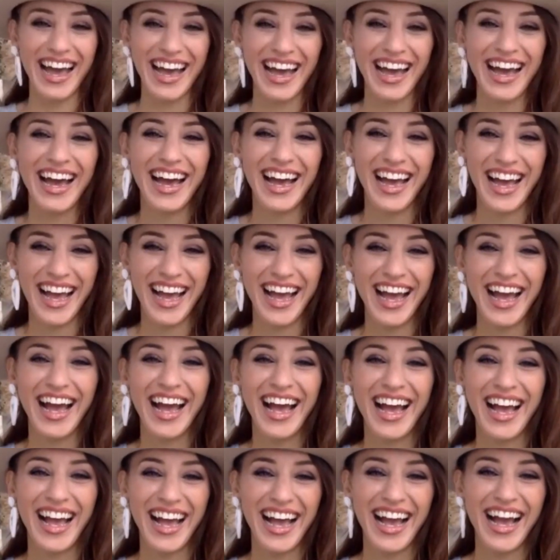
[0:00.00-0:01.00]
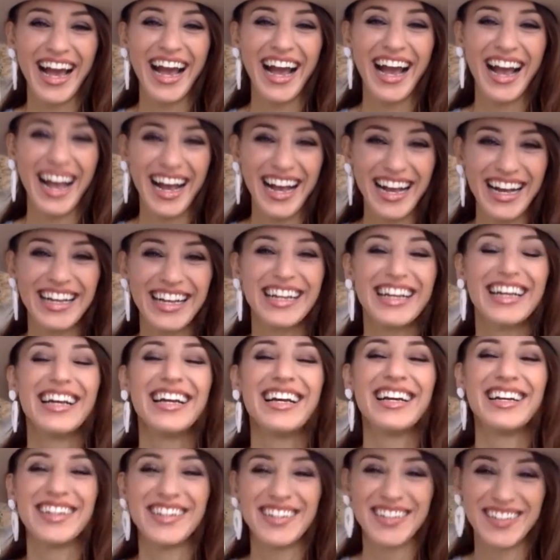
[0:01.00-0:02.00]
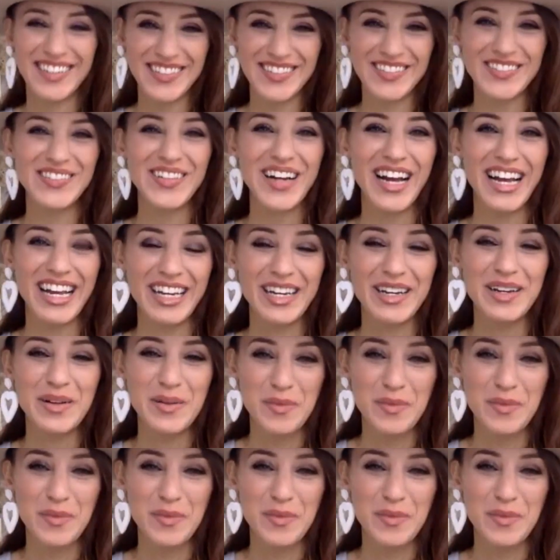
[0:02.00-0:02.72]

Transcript: where there's cows and fields and things like